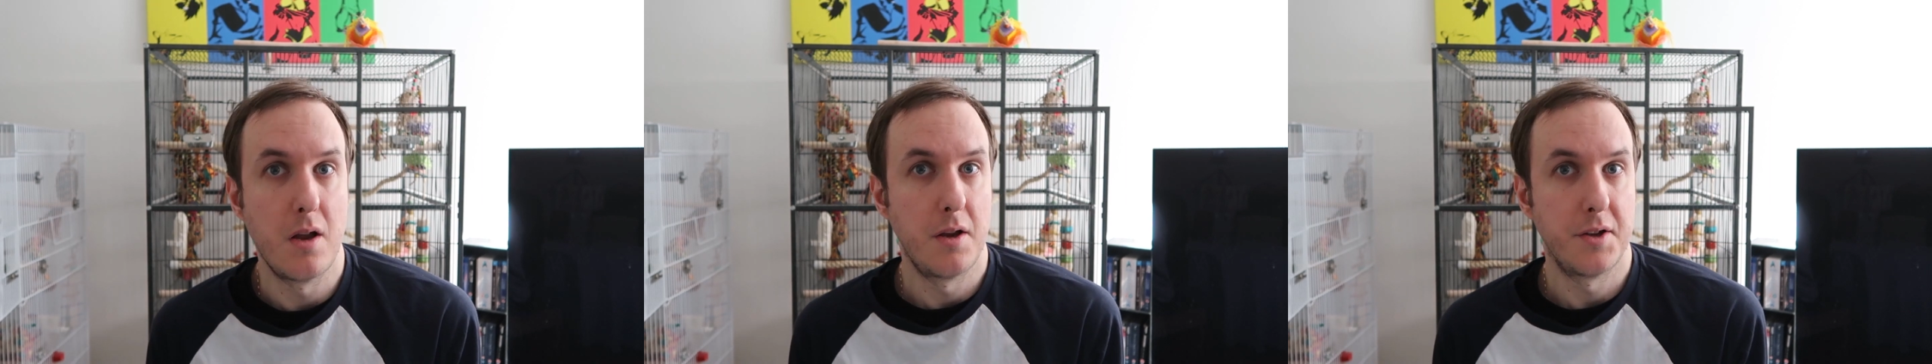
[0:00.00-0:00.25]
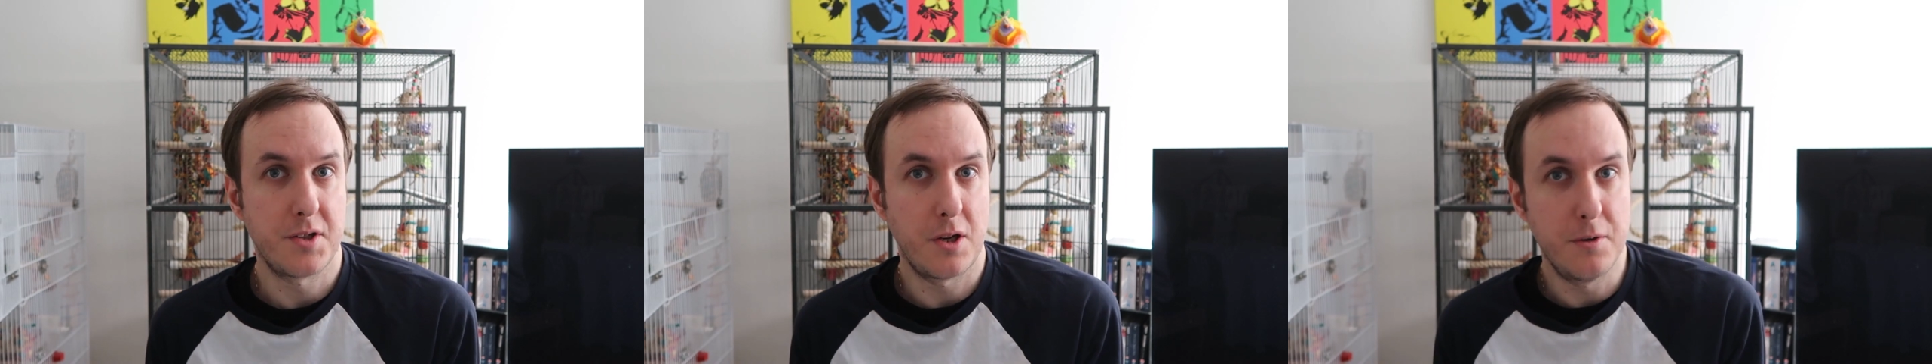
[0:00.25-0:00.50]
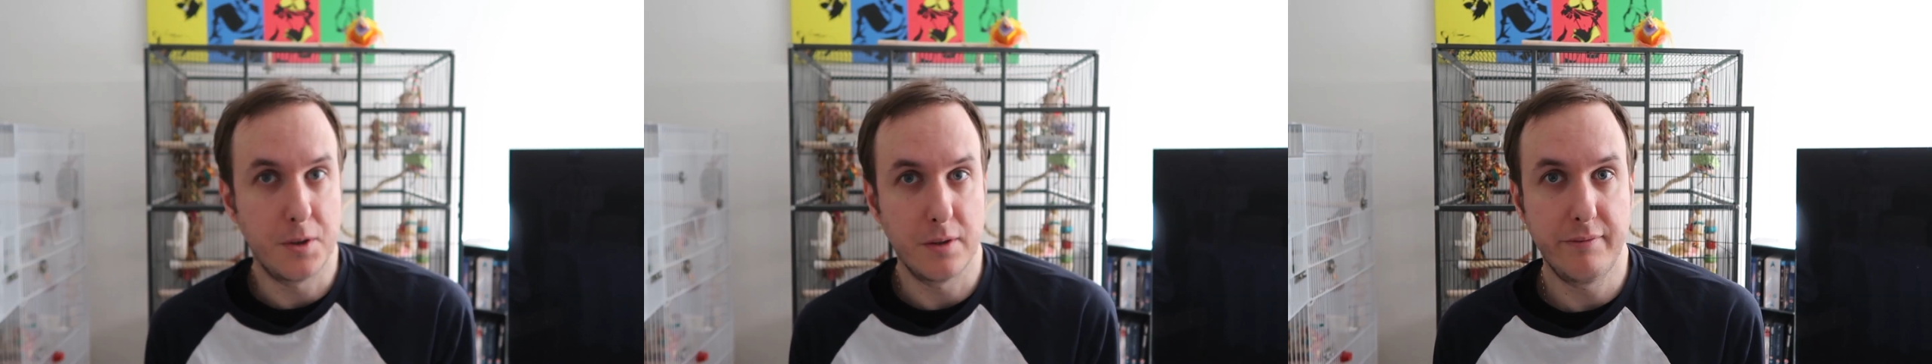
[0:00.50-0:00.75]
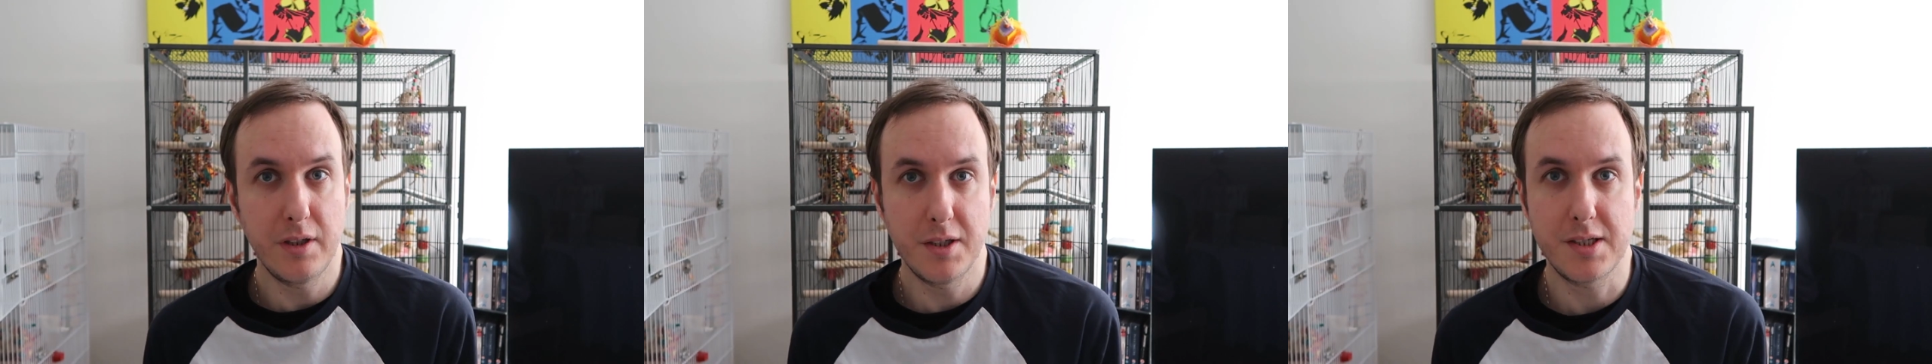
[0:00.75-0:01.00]
So
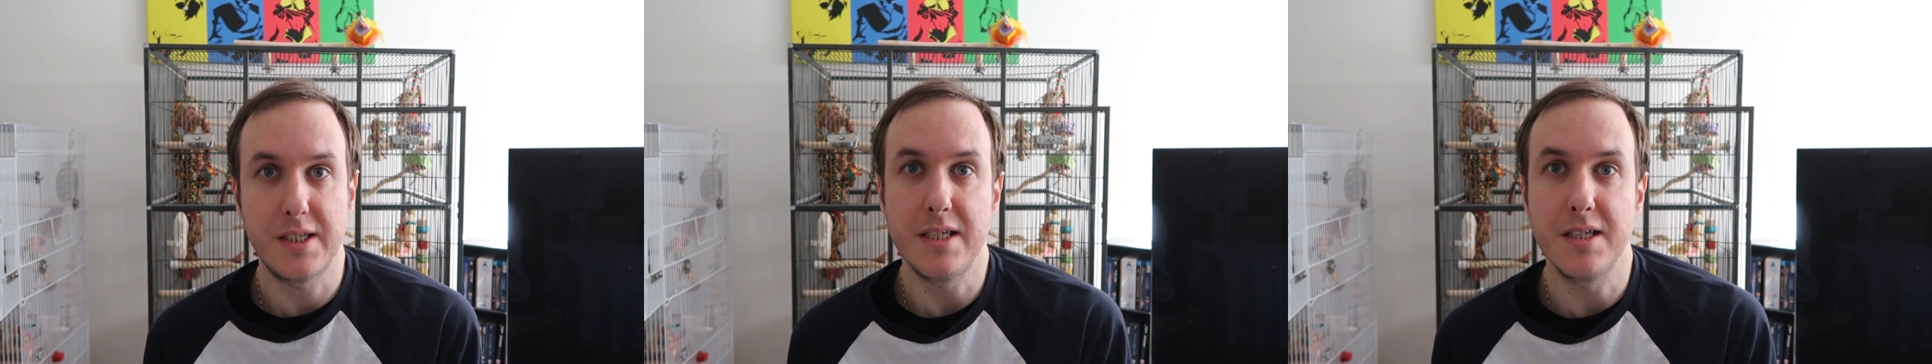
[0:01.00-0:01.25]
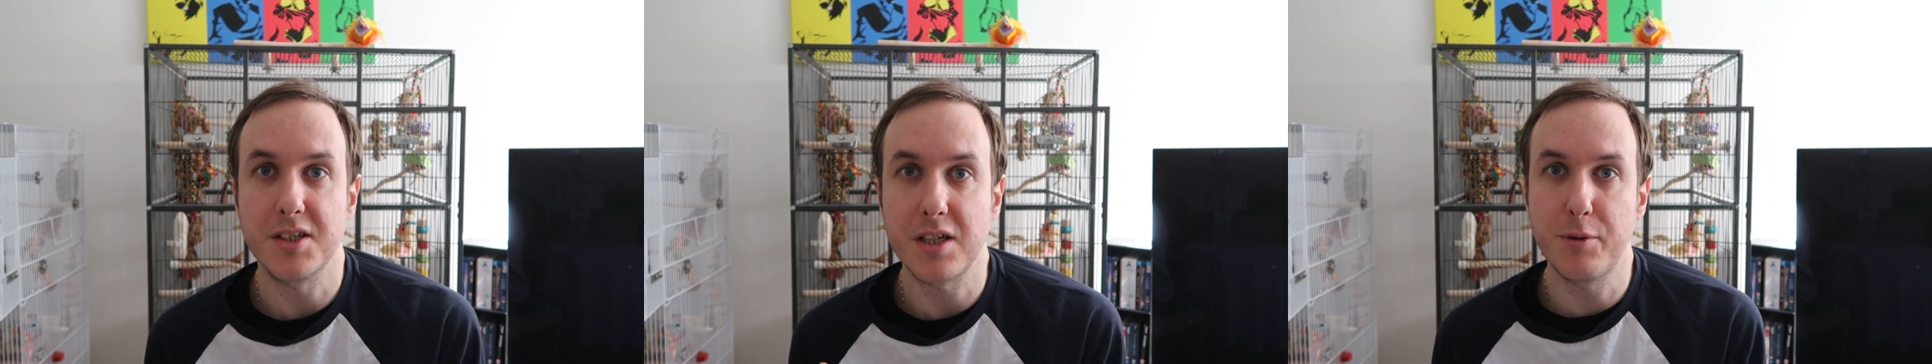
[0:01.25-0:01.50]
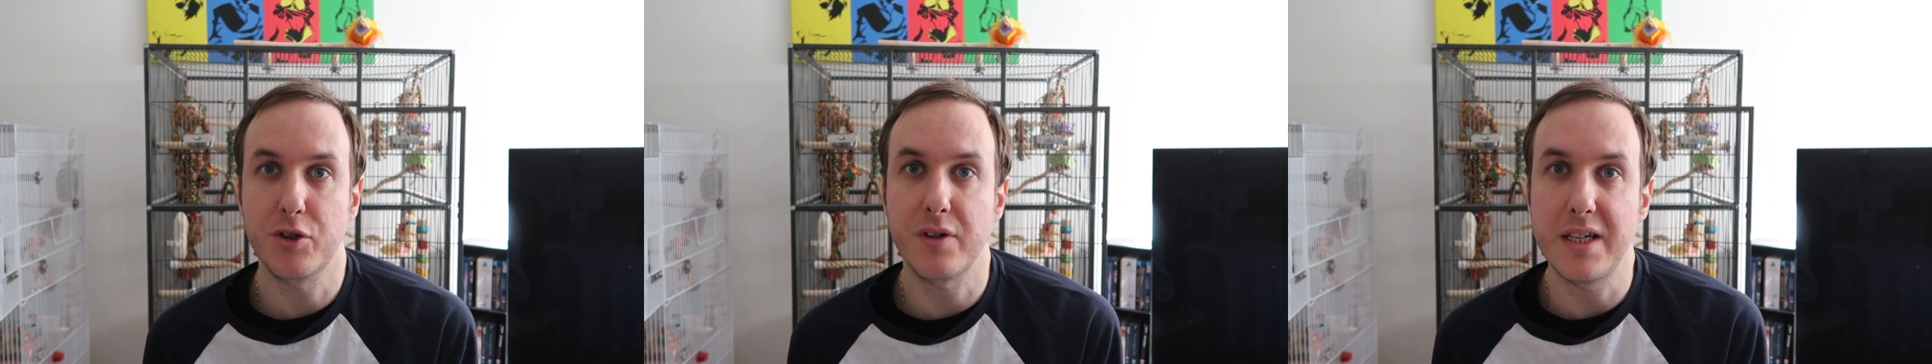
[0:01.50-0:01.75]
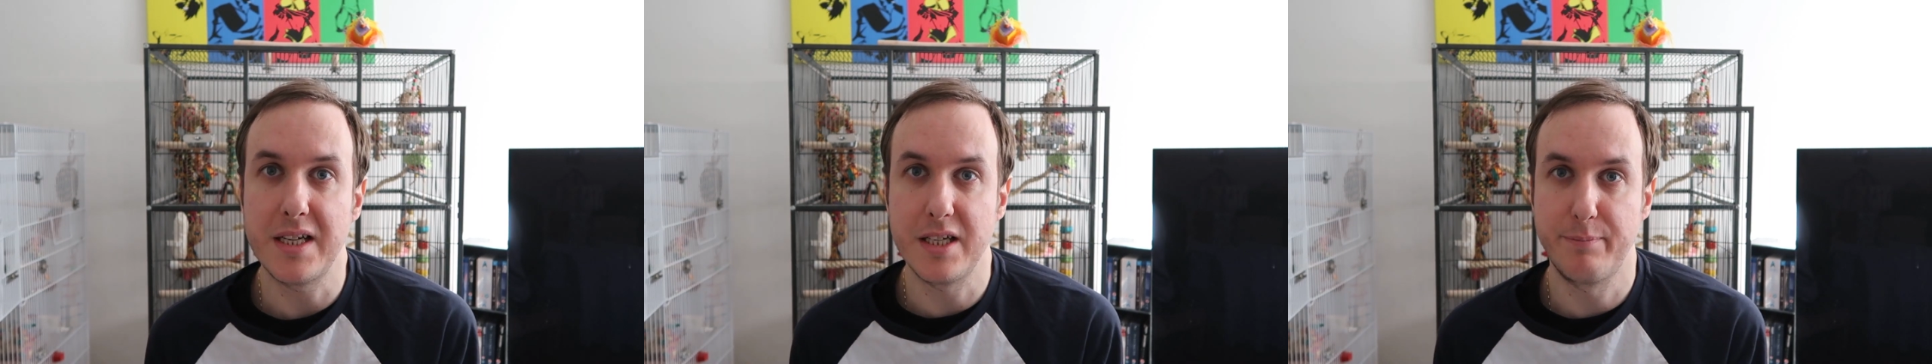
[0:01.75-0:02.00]
conversely,
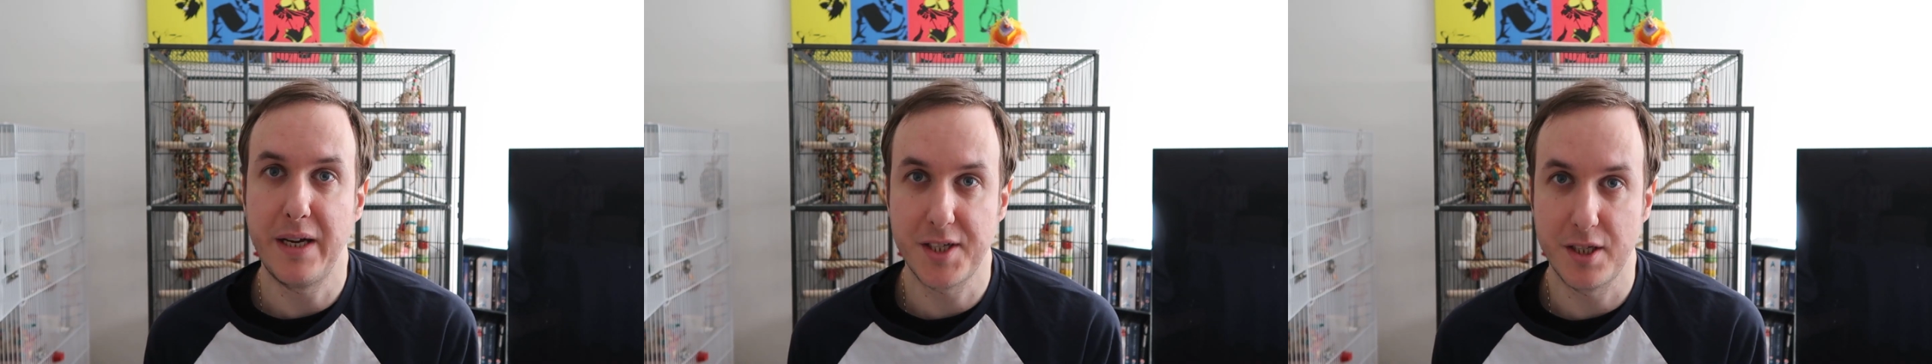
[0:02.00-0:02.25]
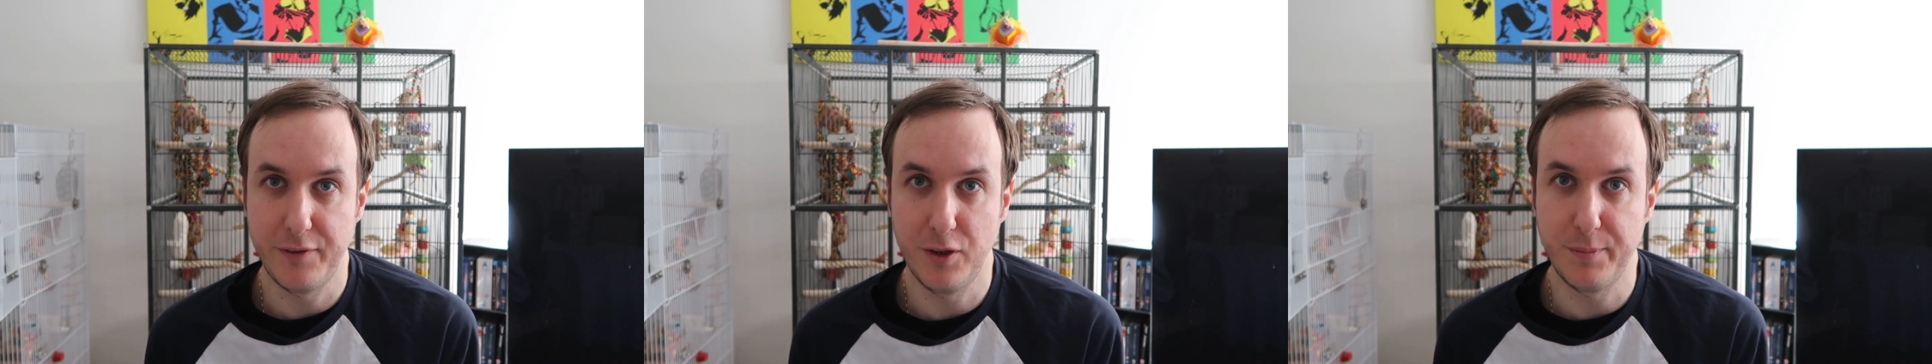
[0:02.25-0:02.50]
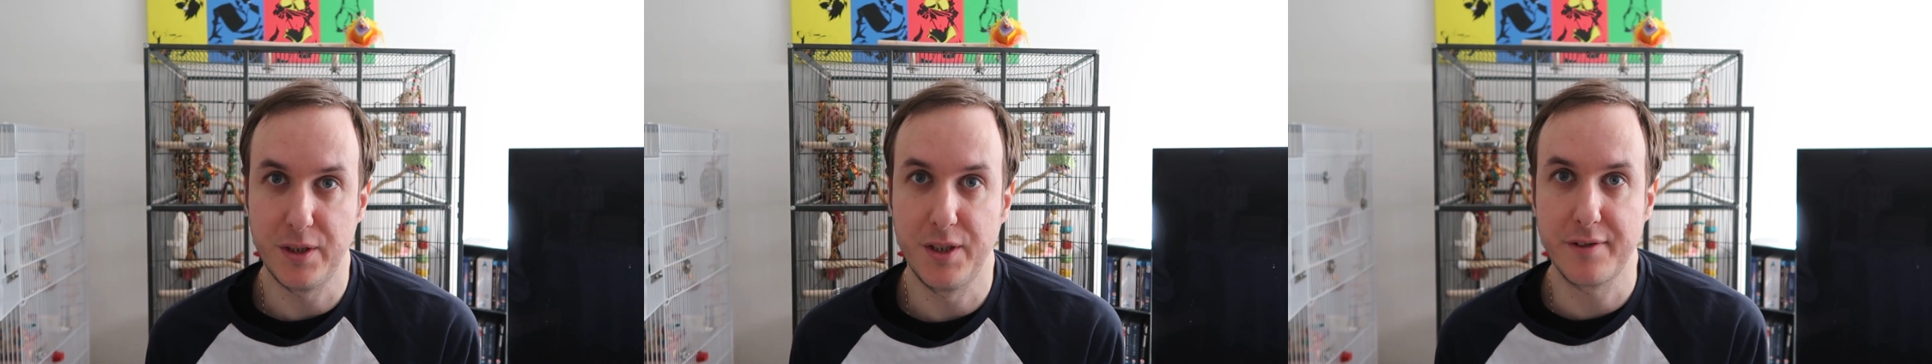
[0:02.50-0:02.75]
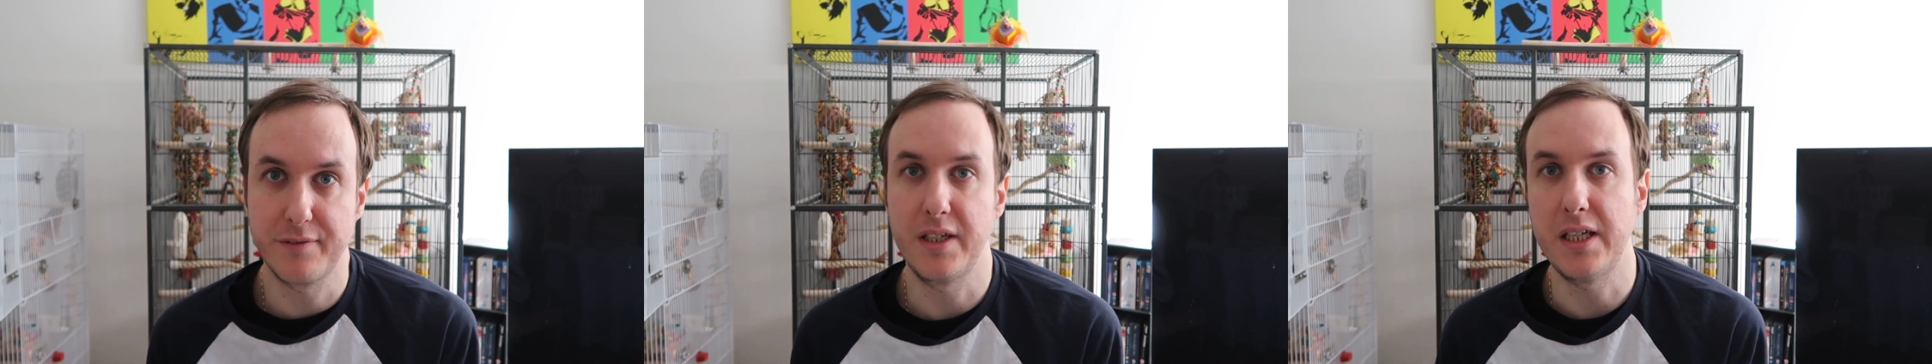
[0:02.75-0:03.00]
substrate is better for your bird's
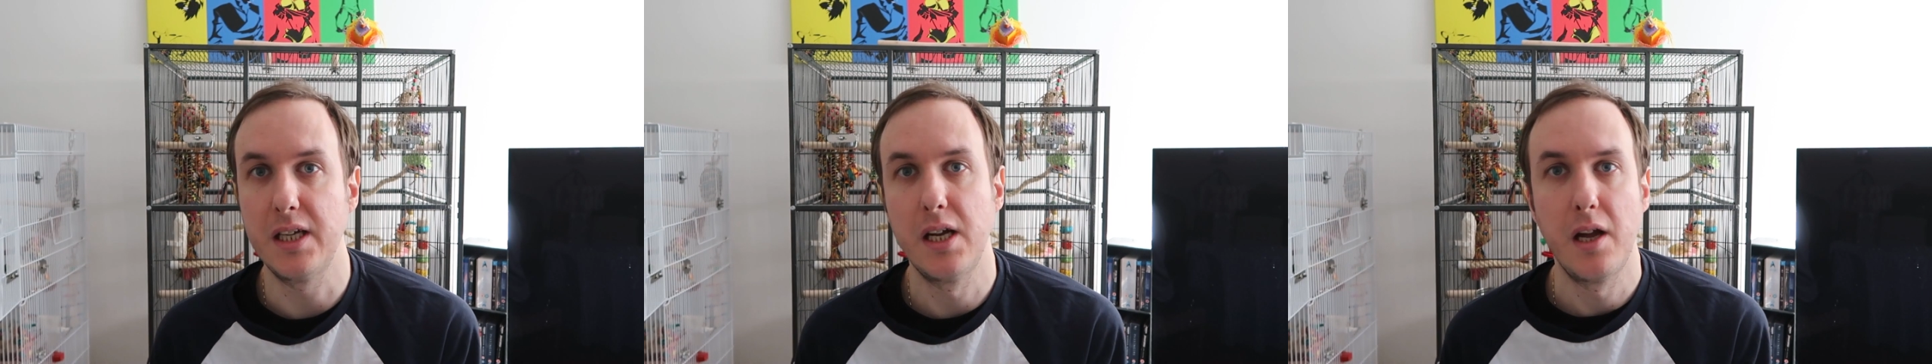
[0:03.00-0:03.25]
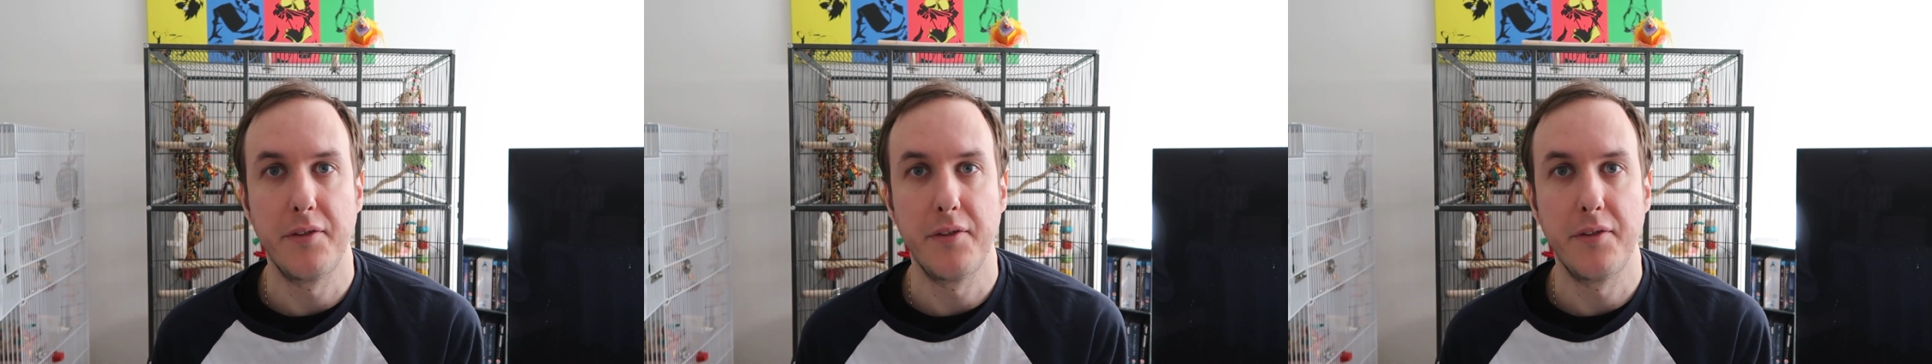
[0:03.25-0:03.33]
feet.